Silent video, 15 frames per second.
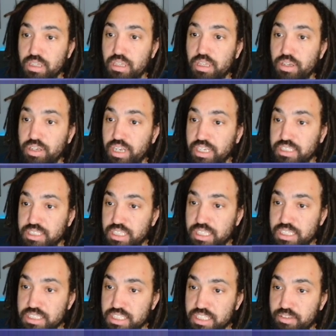Okay, so
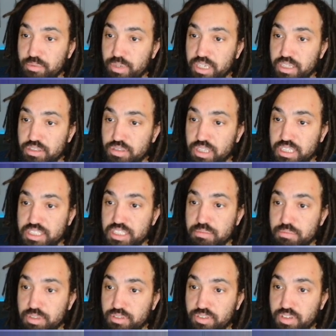let's see if we can try and
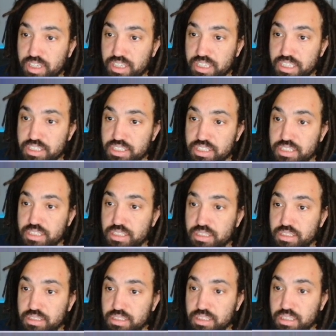simplify this.
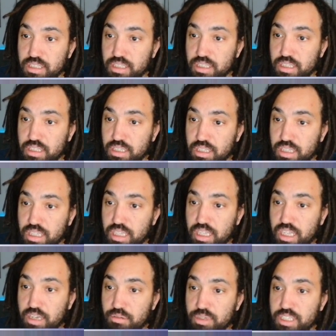
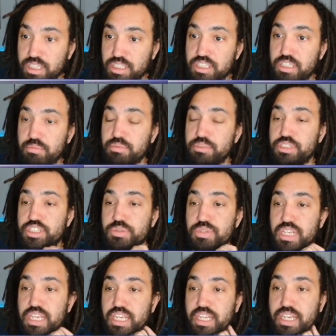We're going to
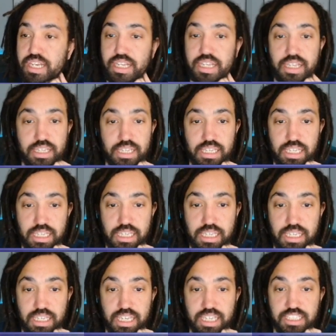substitute in
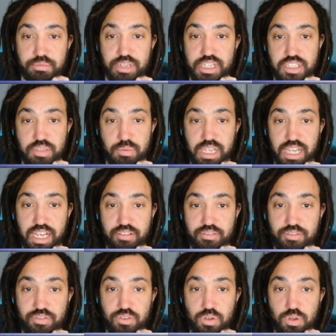the expression we have
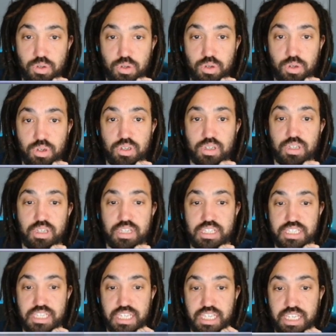for
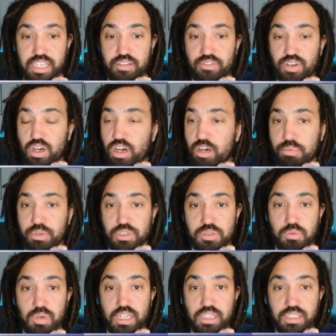t of r plus
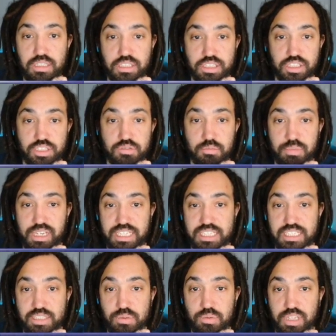1. So just
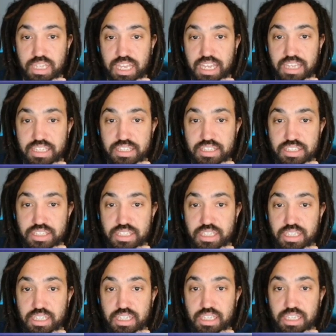replace all the n's
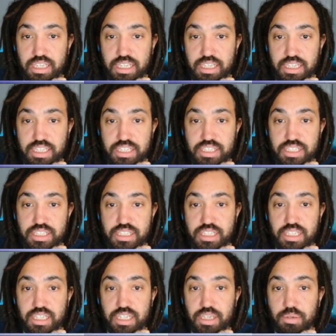in this
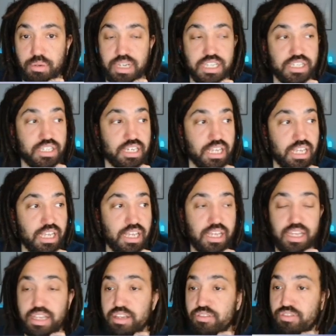equation
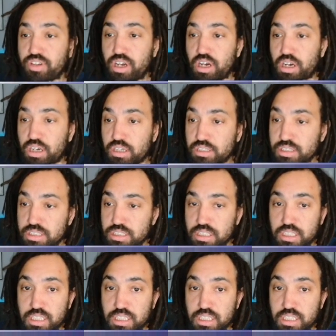here for r's